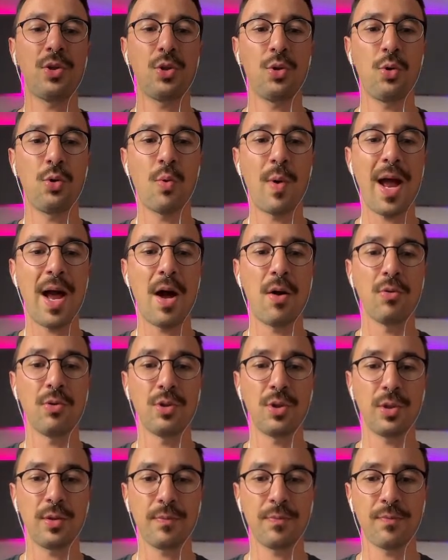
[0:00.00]
to
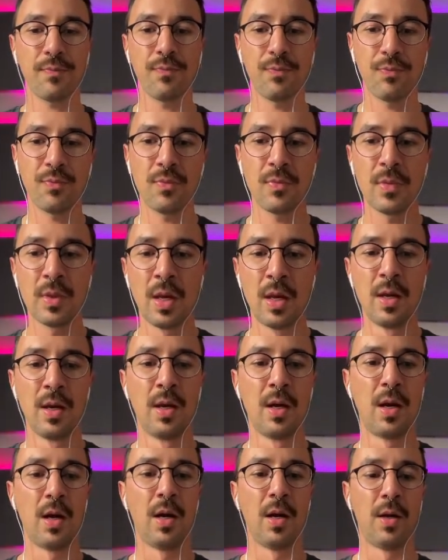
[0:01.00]
ground.
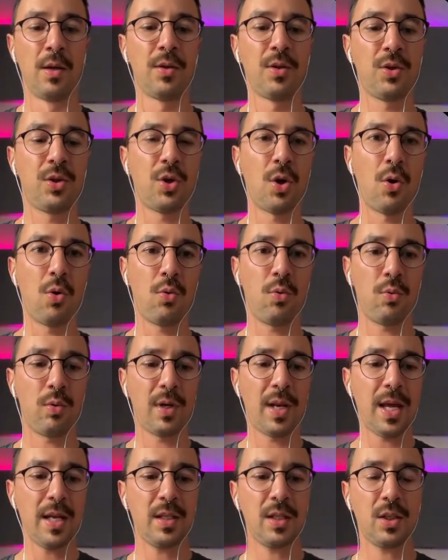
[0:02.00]
So
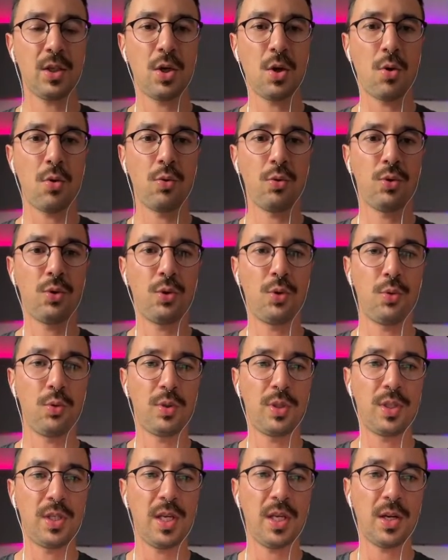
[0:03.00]
let's go to
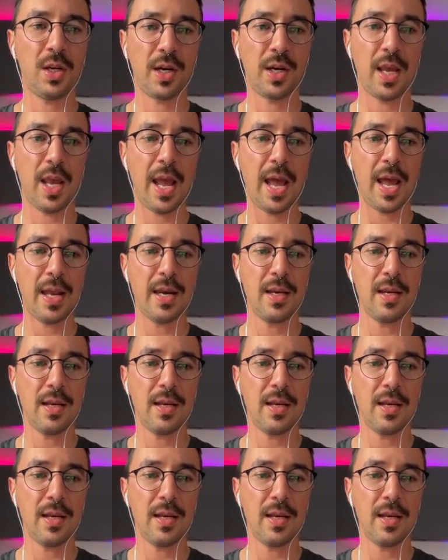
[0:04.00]
Tinkercad